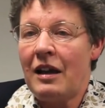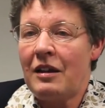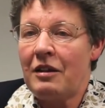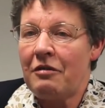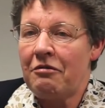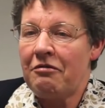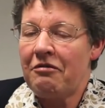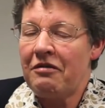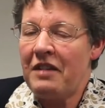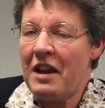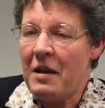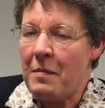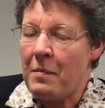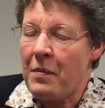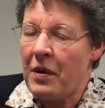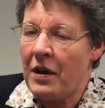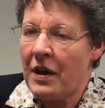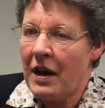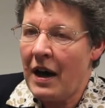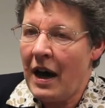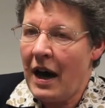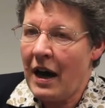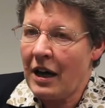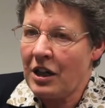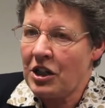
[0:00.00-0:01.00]
The flip
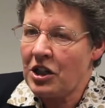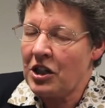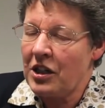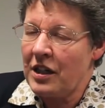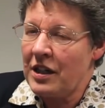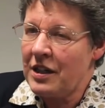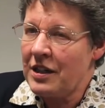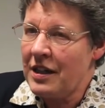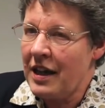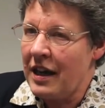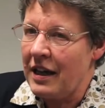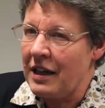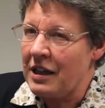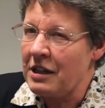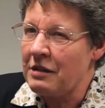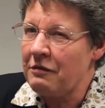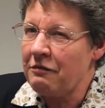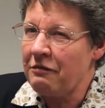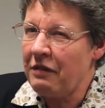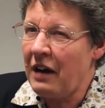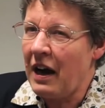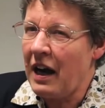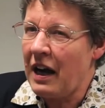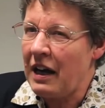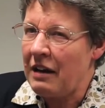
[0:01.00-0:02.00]
actually takes
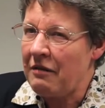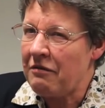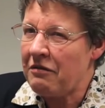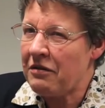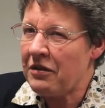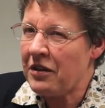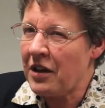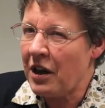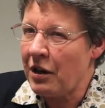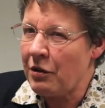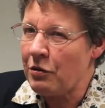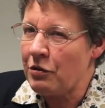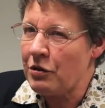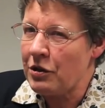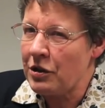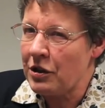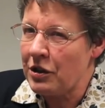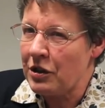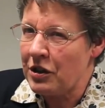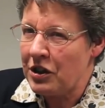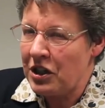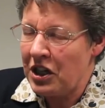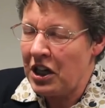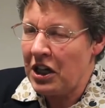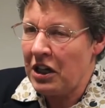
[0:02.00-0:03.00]

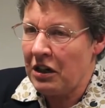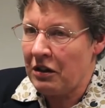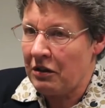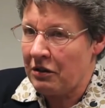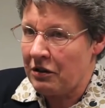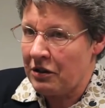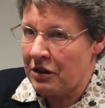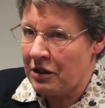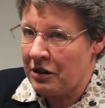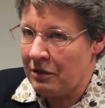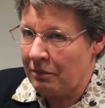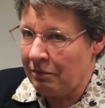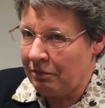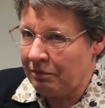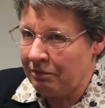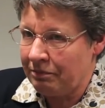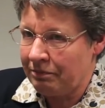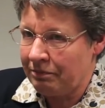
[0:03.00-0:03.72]
5,000 years.